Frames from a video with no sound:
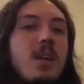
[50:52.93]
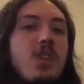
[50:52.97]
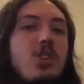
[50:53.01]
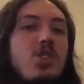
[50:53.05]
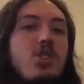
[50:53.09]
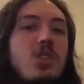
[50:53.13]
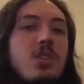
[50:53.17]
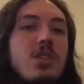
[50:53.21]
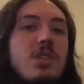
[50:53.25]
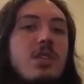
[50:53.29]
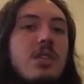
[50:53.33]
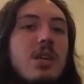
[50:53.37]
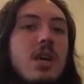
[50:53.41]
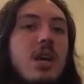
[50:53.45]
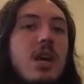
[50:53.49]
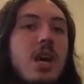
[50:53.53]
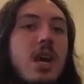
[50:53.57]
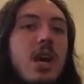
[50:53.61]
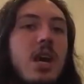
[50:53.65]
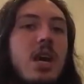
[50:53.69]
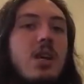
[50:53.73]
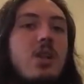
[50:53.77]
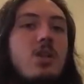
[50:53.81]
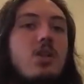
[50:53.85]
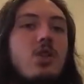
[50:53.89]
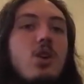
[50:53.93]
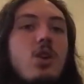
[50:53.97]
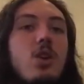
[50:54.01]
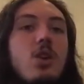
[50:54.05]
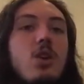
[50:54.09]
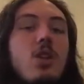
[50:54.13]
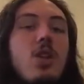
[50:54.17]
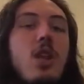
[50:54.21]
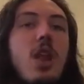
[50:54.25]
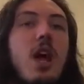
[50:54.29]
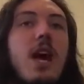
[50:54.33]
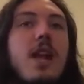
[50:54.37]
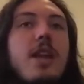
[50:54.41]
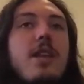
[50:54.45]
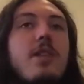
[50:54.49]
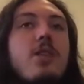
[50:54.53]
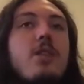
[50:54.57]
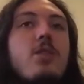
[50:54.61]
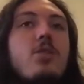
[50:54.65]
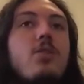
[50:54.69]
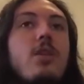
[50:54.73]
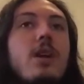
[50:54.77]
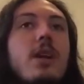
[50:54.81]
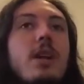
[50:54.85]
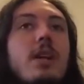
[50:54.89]
it took a lot of the
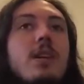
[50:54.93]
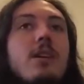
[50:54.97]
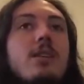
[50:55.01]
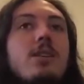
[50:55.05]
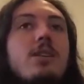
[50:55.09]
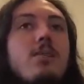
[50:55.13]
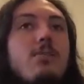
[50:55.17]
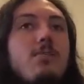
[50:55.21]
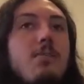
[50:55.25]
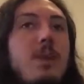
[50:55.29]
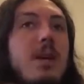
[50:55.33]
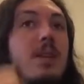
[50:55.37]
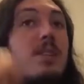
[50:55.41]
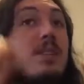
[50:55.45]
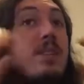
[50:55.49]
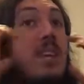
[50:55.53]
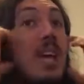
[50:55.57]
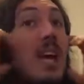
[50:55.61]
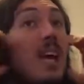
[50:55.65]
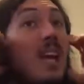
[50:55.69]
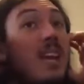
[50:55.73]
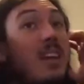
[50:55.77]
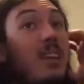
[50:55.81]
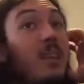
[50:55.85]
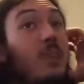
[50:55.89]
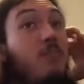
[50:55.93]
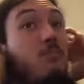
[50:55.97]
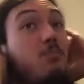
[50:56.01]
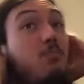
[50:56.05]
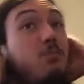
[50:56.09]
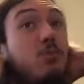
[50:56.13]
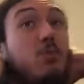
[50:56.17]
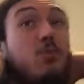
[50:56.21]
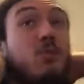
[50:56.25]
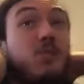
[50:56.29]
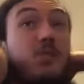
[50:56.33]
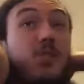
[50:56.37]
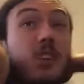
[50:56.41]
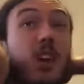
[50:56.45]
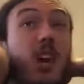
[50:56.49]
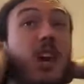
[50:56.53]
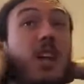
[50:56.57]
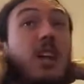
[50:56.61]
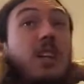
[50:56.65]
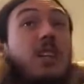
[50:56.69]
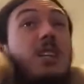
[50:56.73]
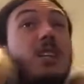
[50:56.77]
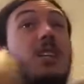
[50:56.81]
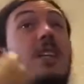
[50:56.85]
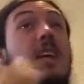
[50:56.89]
greatness of Ben 10 and improved on it.